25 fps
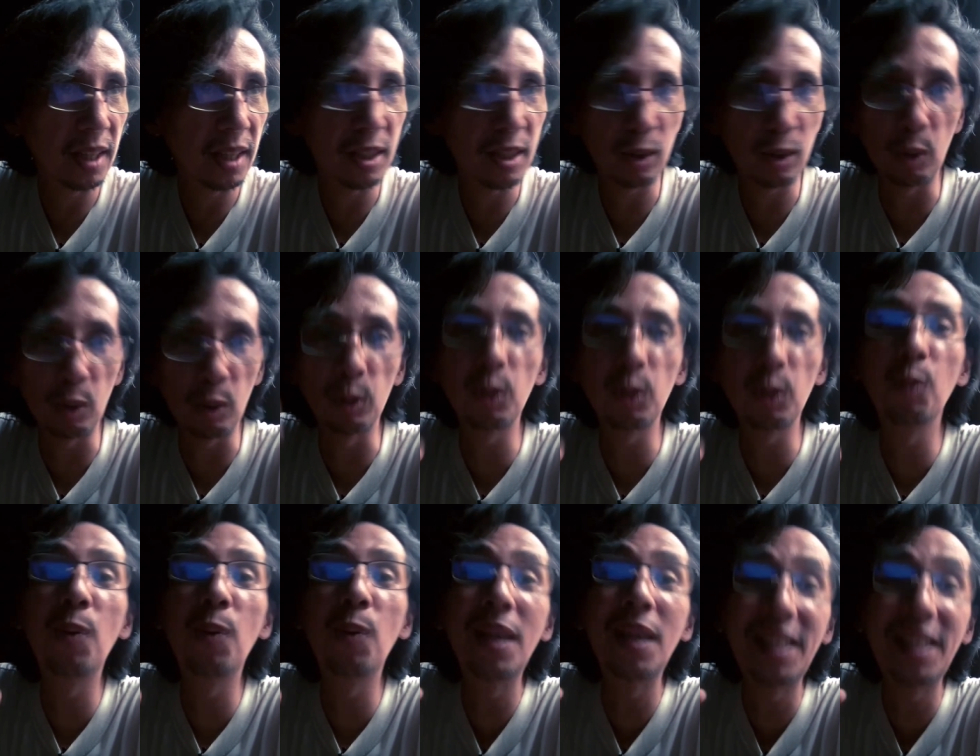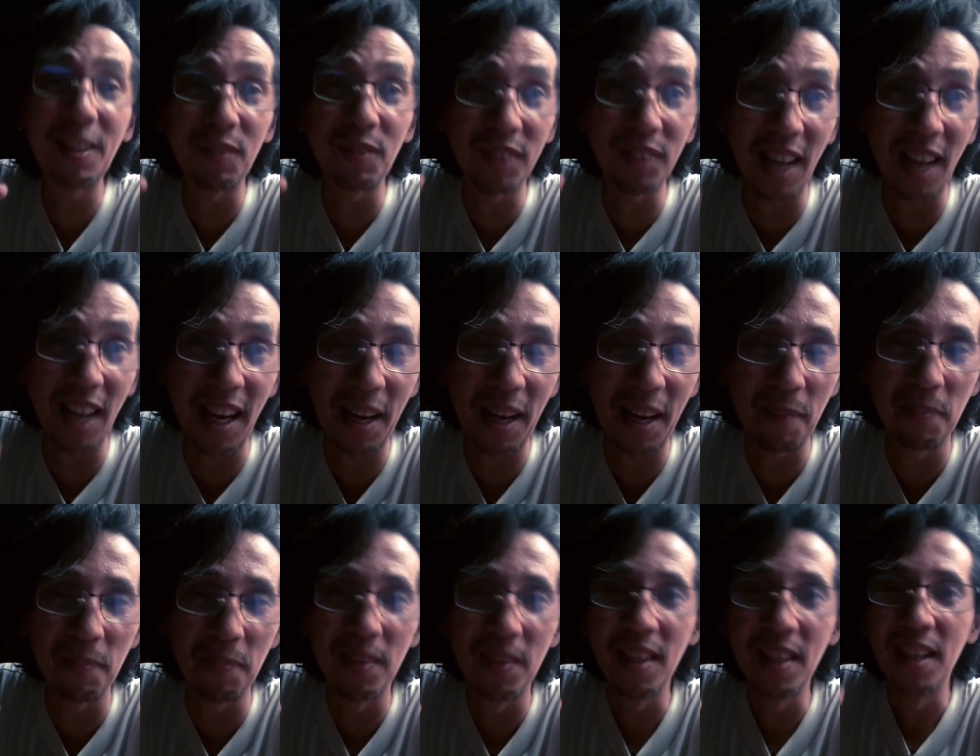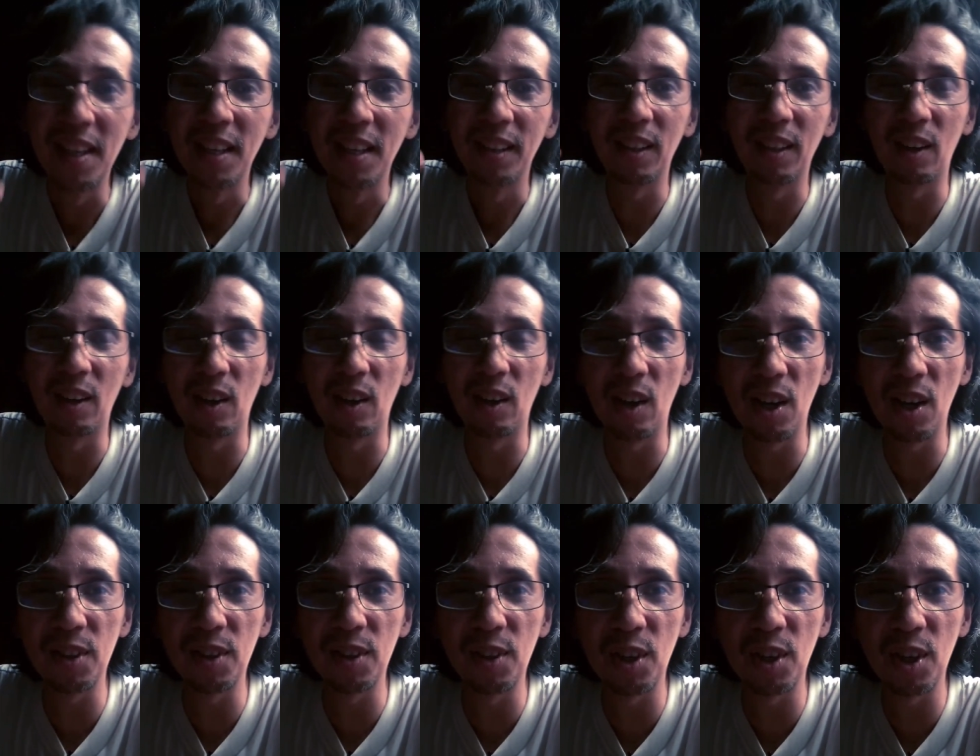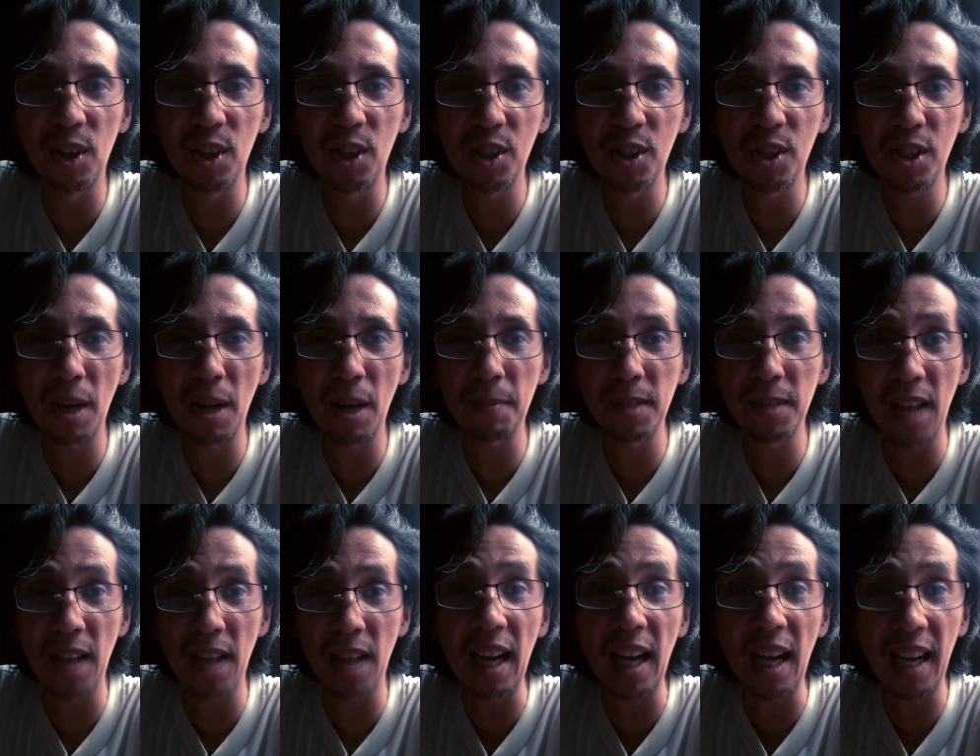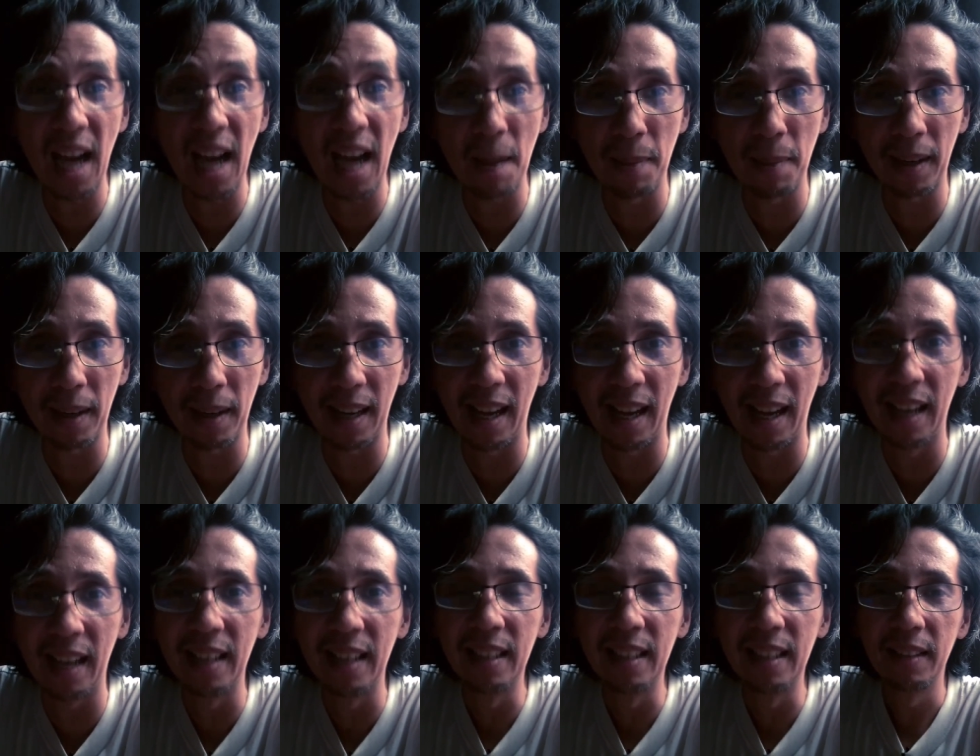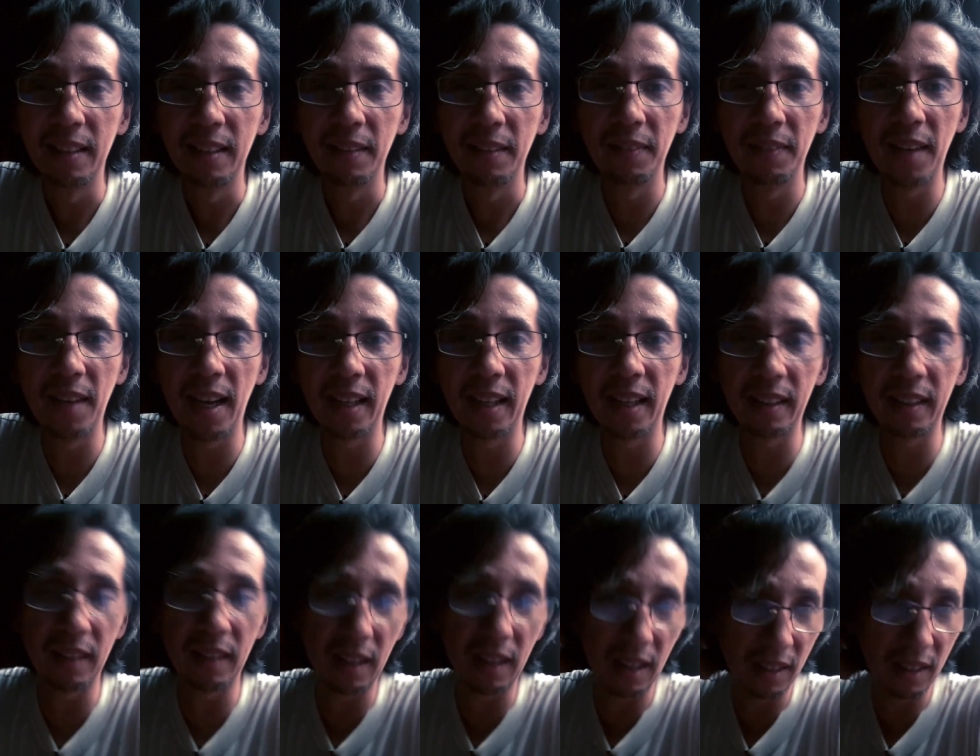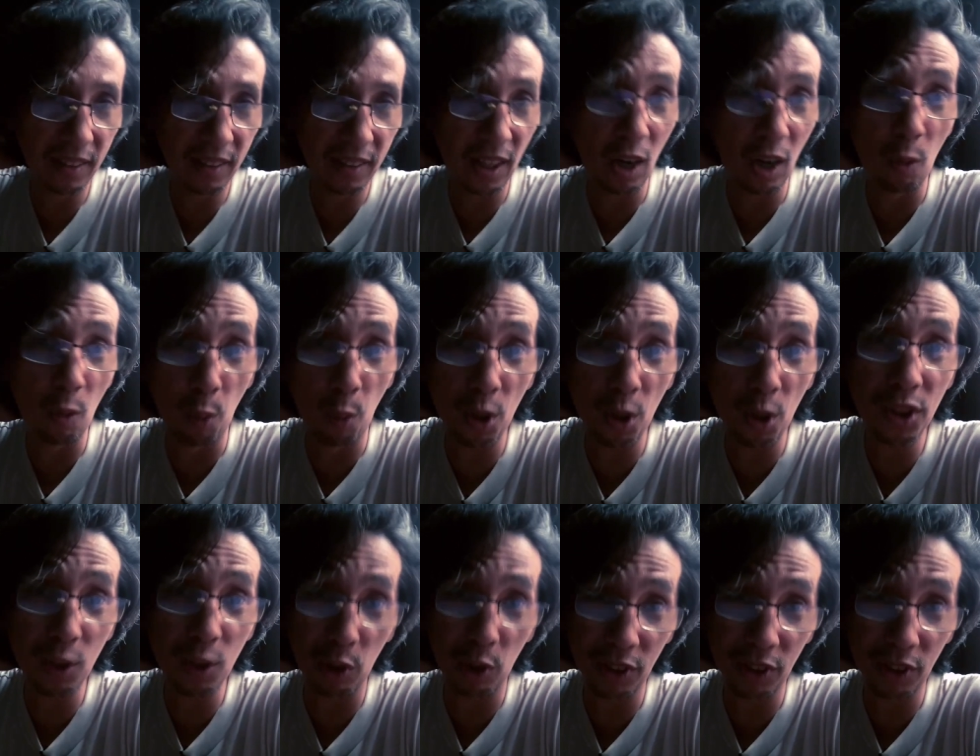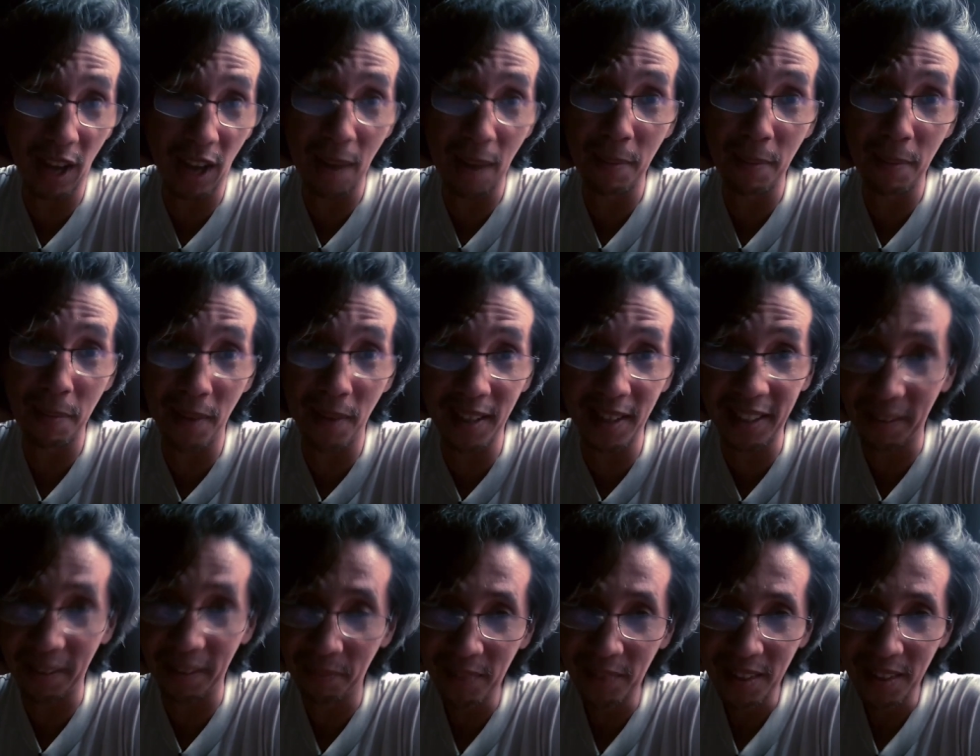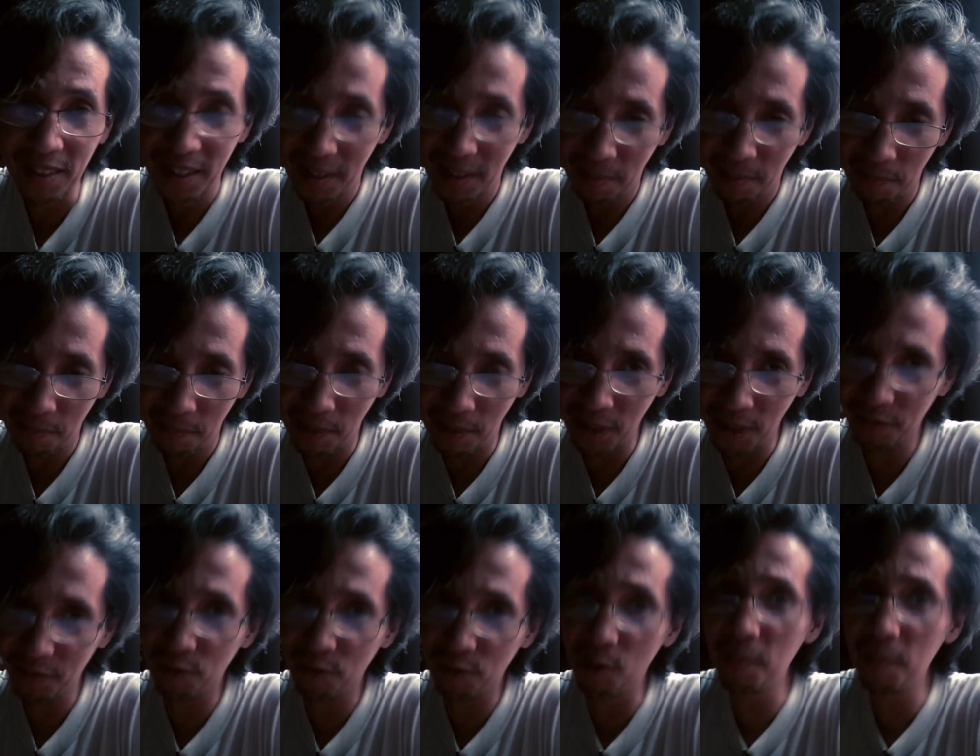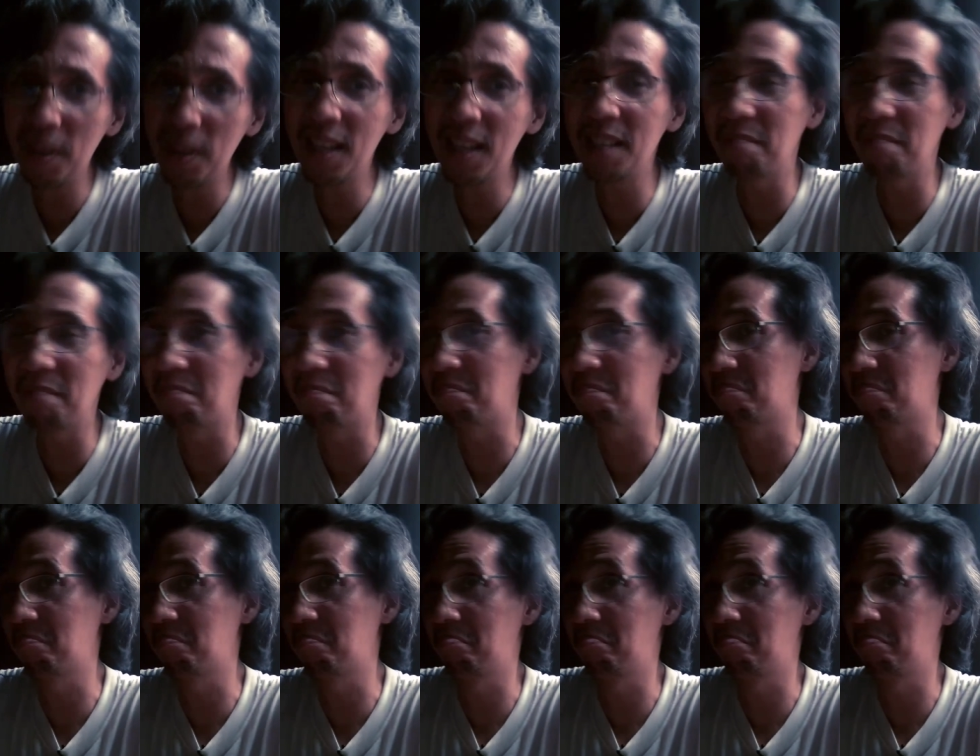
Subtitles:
it's a total waste of time. There are other shops in Akihabara that are worth your time and money. But for me,